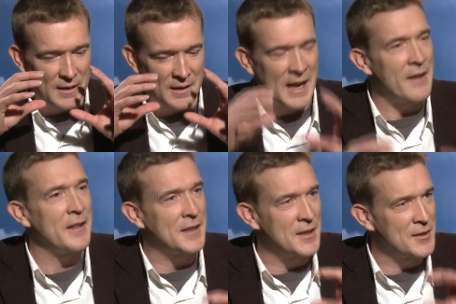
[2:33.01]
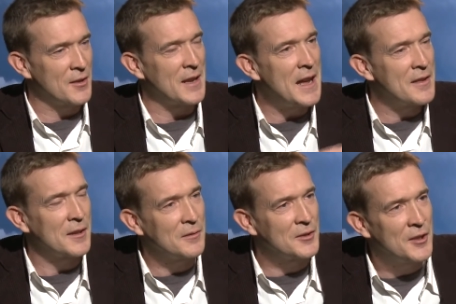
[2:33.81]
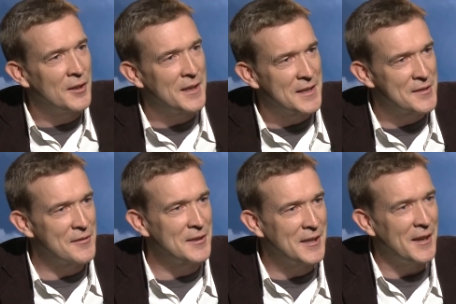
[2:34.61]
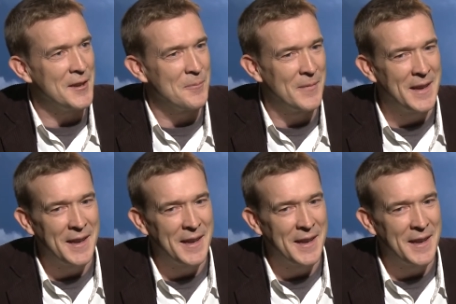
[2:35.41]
characters on ethical journeys through time,